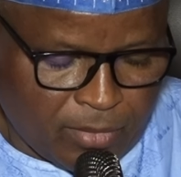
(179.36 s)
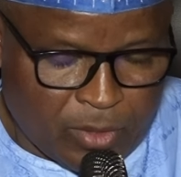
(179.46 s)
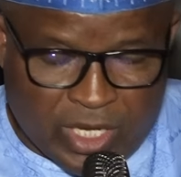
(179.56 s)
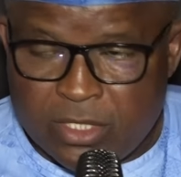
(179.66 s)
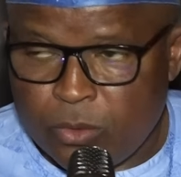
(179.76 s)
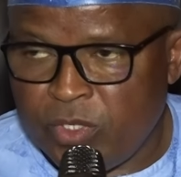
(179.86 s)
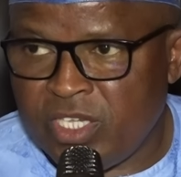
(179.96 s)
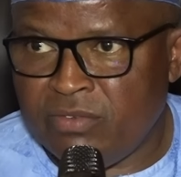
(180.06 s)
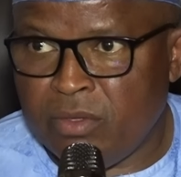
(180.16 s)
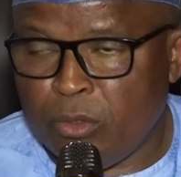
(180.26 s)
Yes, we
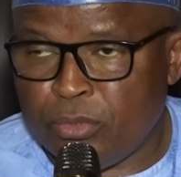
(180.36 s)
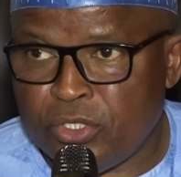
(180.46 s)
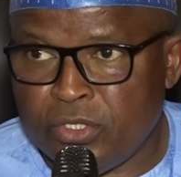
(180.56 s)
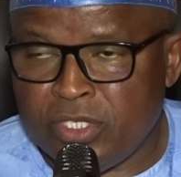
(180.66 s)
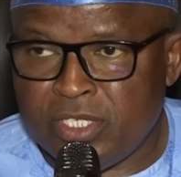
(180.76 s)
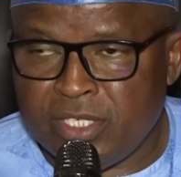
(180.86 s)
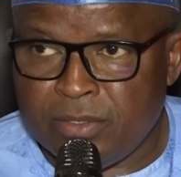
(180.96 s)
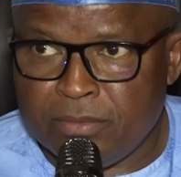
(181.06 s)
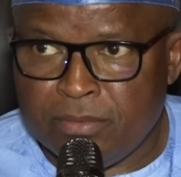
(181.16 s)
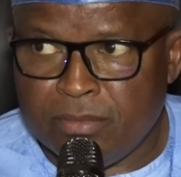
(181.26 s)
gave them the opportunity.
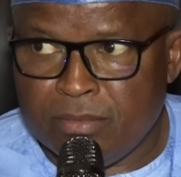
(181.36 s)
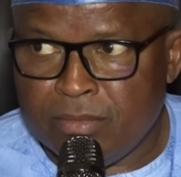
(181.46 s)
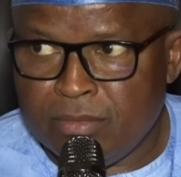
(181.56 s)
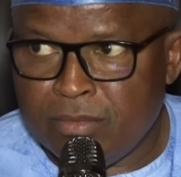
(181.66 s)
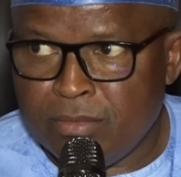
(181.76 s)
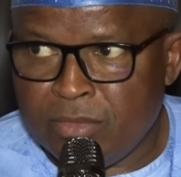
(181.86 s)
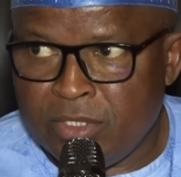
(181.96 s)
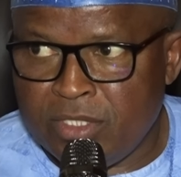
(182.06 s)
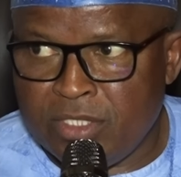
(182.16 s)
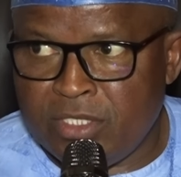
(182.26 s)

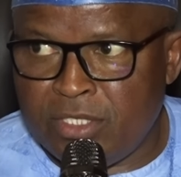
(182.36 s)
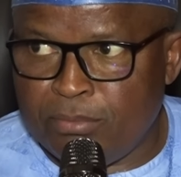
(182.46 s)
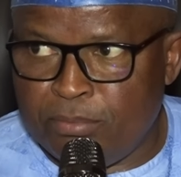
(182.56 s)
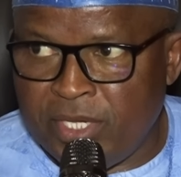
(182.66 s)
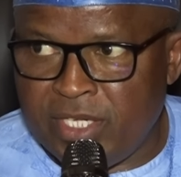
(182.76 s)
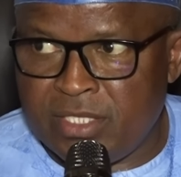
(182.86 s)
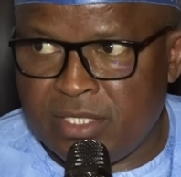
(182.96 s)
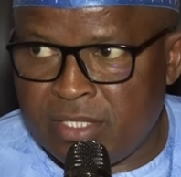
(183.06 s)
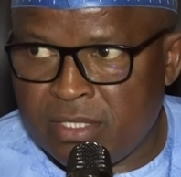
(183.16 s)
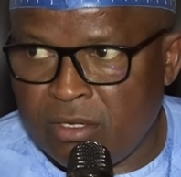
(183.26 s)
The
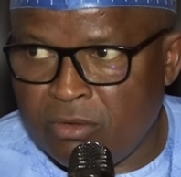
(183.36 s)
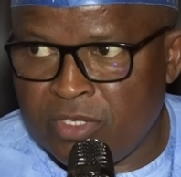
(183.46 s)
base of